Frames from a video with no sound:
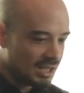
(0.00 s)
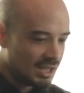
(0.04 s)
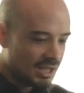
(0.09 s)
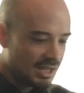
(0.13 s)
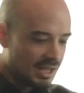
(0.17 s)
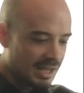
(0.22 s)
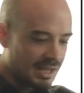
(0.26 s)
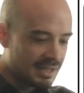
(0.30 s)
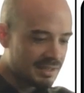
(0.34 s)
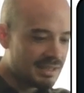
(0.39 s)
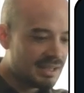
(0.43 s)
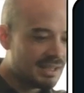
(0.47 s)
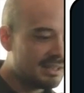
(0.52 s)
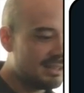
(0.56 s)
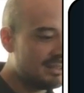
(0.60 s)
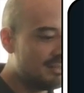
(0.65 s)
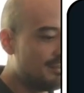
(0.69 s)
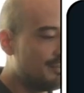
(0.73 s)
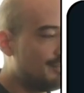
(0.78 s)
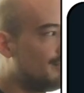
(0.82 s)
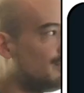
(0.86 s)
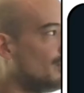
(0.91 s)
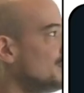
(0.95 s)
And then,
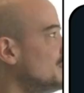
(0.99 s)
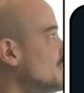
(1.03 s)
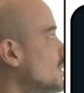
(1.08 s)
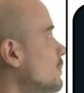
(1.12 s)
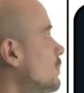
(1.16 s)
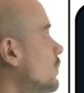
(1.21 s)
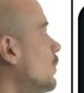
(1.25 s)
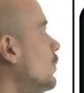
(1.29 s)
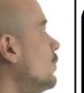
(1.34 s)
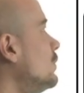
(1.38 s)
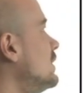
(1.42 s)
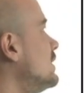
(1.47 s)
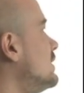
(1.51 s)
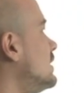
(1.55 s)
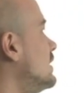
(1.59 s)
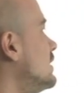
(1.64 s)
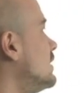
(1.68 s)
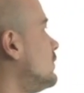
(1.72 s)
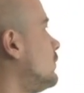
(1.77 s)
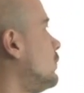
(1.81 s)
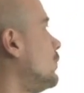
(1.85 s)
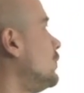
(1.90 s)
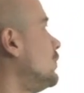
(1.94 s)
for example, this is
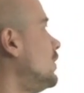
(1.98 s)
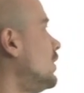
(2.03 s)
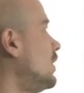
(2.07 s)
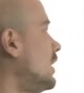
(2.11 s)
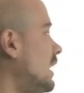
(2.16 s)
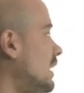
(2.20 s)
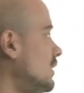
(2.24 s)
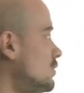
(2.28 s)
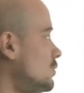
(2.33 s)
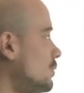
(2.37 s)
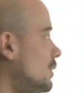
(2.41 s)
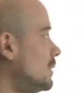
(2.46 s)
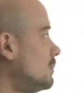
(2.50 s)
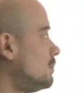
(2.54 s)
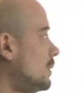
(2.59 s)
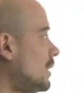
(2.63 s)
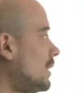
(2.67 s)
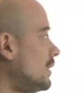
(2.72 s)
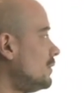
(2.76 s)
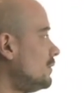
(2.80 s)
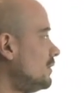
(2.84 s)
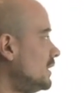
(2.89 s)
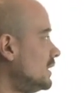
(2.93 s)
for the Android
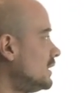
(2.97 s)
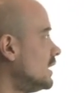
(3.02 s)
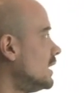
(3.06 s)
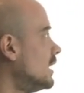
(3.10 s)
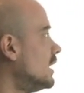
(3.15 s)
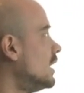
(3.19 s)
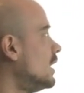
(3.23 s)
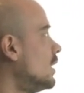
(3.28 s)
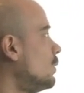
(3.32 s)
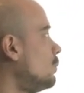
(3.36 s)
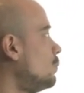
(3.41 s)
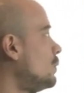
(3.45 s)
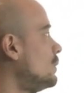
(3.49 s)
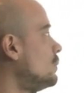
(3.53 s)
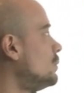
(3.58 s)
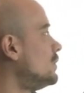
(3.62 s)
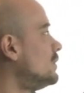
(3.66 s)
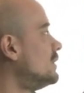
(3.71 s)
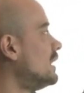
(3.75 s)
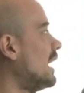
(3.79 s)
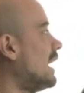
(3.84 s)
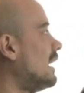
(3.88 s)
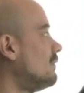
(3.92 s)
part of it, we would
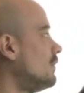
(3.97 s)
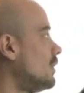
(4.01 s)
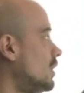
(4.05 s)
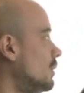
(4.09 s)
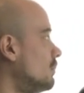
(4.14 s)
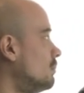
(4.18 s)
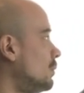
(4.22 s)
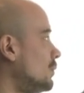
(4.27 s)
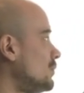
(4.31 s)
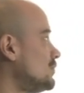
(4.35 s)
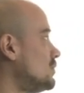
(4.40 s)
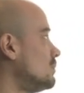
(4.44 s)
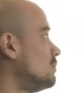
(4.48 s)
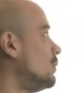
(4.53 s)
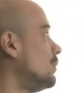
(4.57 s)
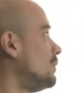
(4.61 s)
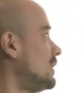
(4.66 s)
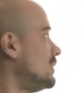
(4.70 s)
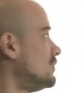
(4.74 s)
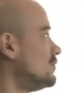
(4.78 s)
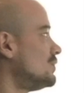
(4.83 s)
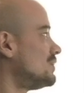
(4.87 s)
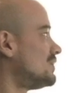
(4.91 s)
have a composable
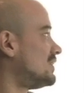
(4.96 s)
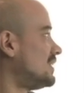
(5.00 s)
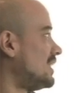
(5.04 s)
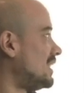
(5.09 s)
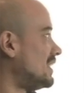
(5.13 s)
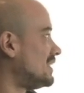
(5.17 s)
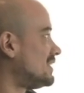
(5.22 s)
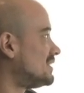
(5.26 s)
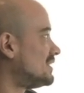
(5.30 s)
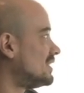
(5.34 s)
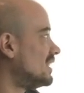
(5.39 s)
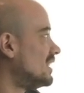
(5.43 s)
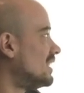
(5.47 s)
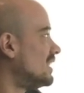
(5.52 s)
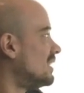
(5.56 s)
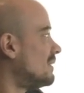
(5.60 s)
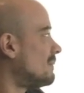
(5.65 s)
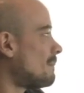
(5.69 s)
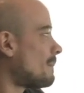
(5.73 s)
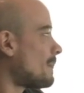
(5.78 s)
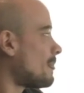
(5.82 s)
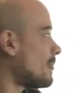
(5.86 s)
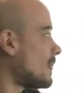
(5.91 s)
that just takes
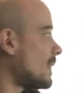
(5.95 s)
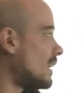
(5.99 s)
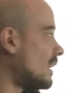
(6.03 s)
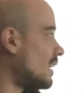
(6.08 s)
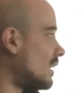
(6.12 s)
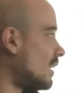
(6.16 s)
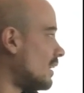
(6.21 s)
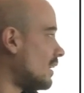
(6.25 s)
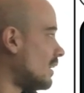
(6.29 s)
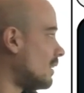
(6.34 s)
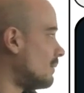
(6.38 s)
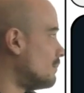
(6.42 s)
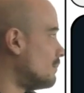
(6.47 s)
an